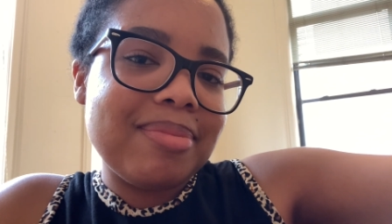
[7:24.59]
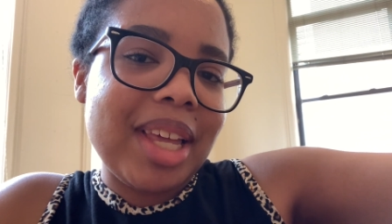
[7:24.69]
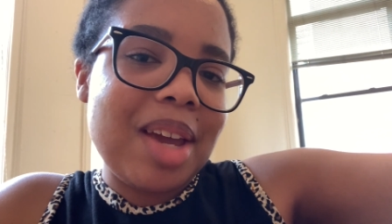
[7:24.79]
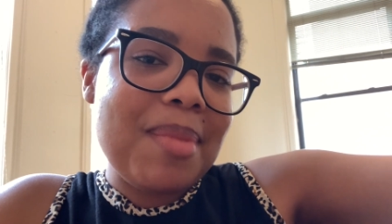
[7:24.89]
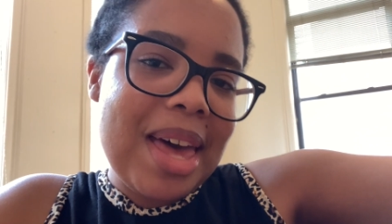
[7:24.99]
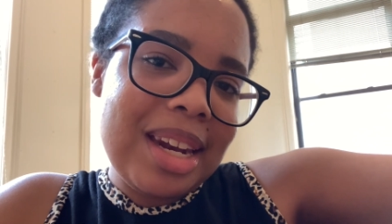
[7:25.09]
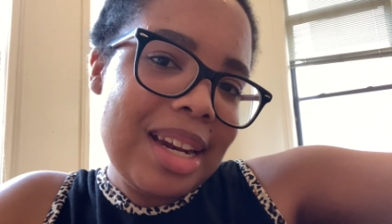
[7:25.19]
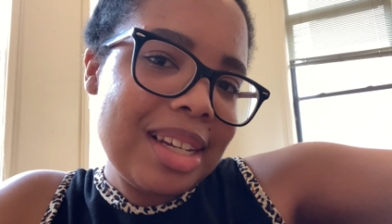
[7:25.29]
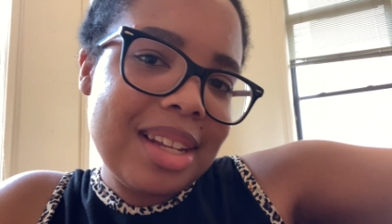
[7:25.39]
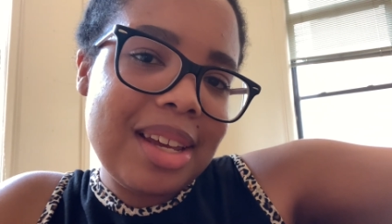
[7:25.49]
Like I'm
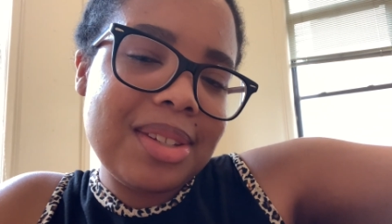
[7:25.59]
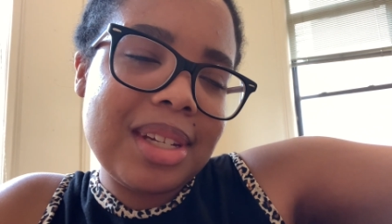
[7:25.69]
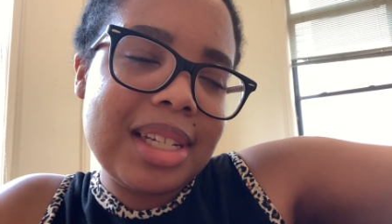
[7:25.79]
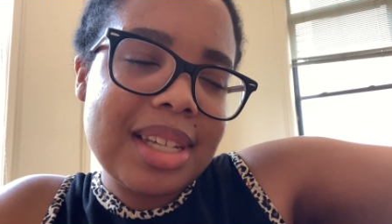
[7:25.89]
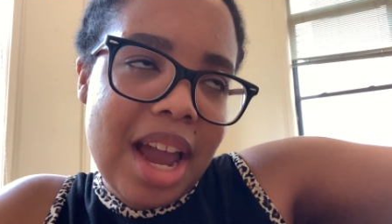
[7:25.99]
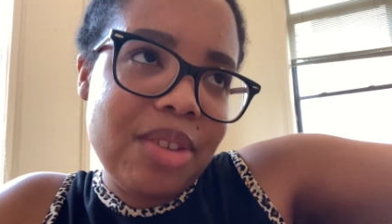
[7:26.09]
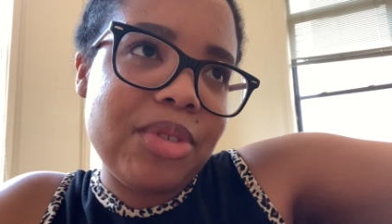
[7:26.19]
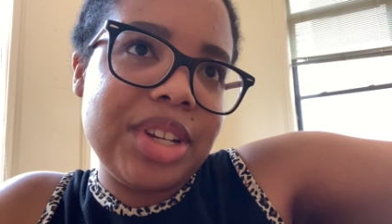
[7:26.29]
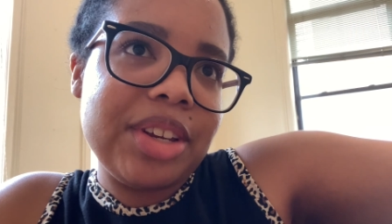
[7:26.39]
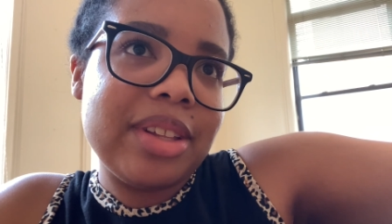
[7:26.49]
editing this and it's kind
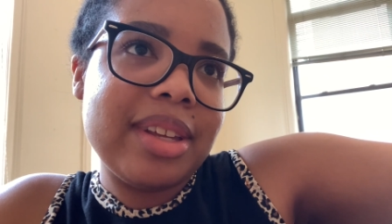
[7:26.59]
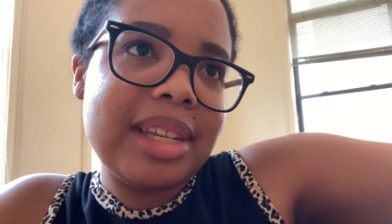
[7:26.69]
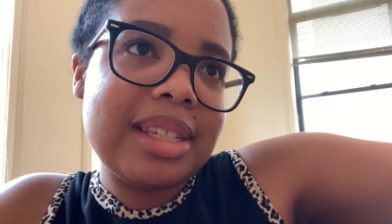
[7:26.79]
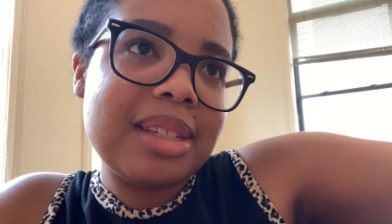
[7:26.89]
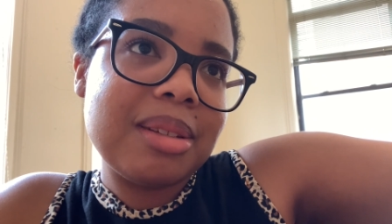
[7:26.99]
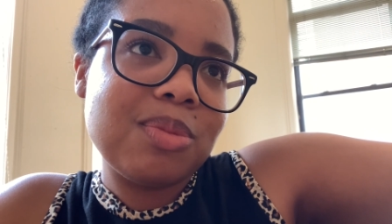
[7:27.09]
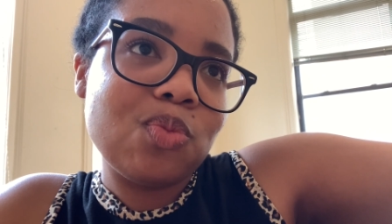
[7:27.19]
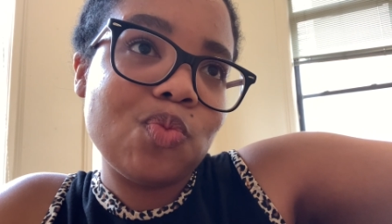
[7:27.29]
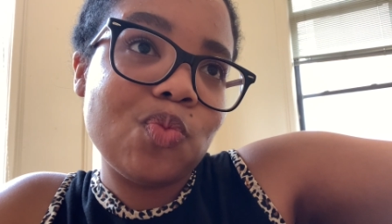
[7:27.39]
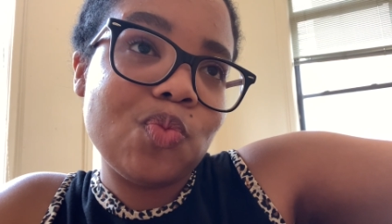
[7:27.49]
of ridiculous,
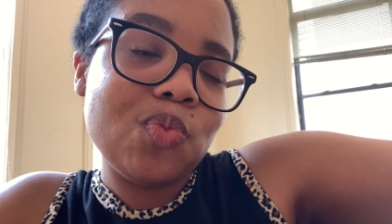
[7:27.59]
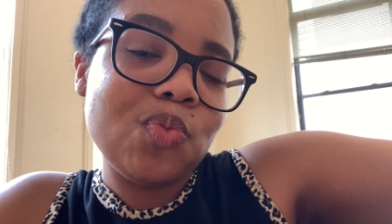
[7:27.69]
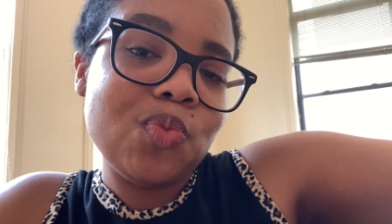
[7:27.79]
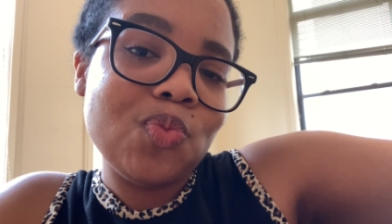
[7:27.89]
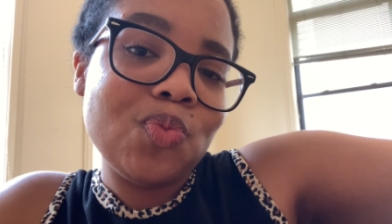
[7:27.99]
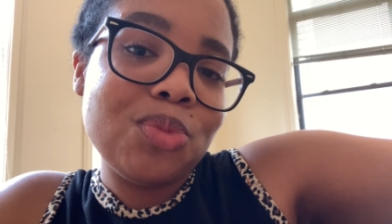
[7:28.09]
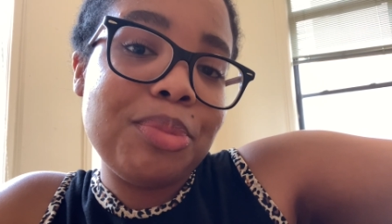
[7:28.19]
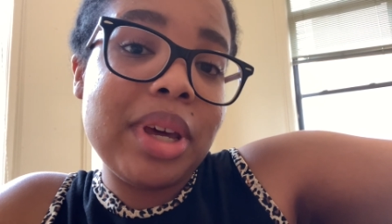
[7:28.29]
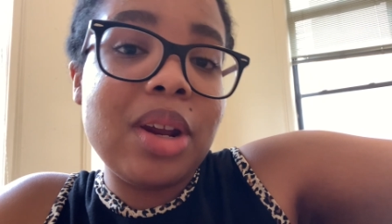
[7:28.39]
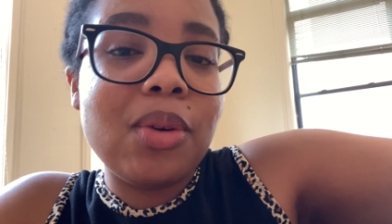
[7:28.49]

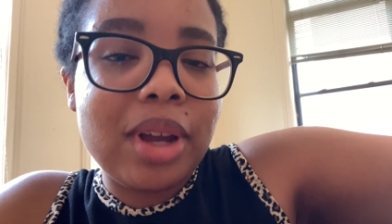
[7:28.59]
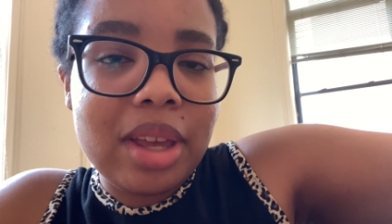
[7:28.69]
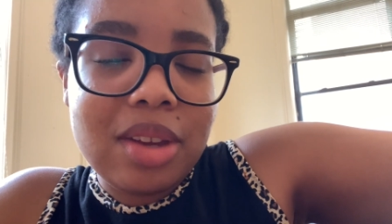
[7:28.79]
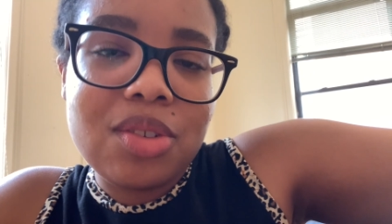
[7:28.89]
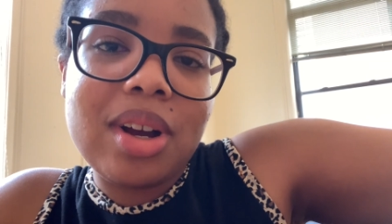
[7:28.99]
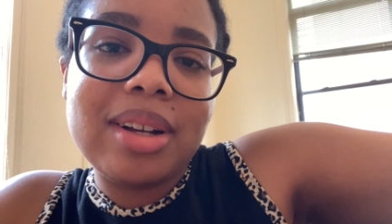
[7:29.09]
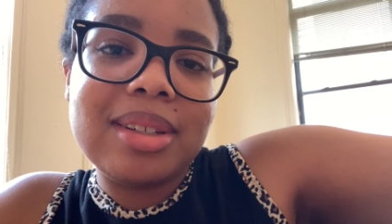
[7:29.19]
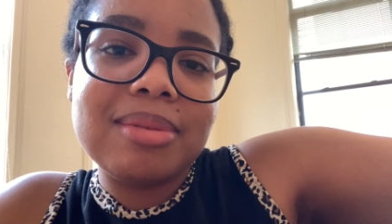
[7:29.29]
but it will get you drunk.